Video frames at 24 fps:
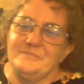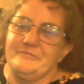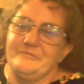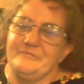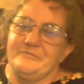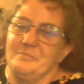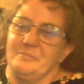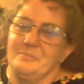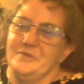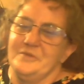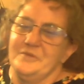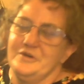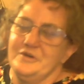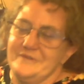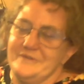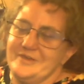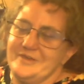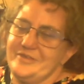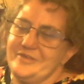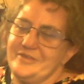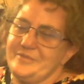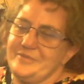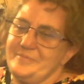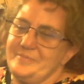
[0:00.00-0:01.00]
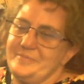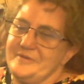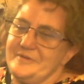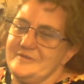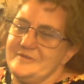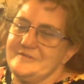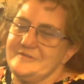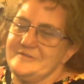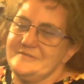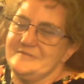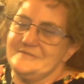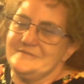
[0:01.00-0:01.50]
movies, but
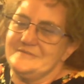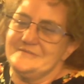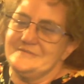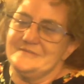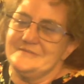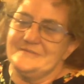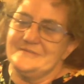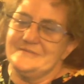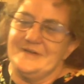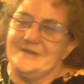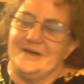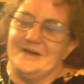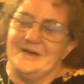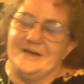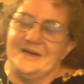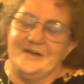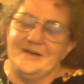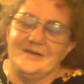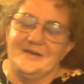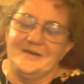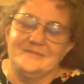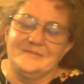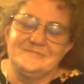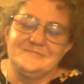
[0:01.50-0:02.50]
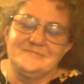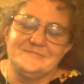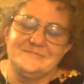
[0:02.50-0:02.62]
uh,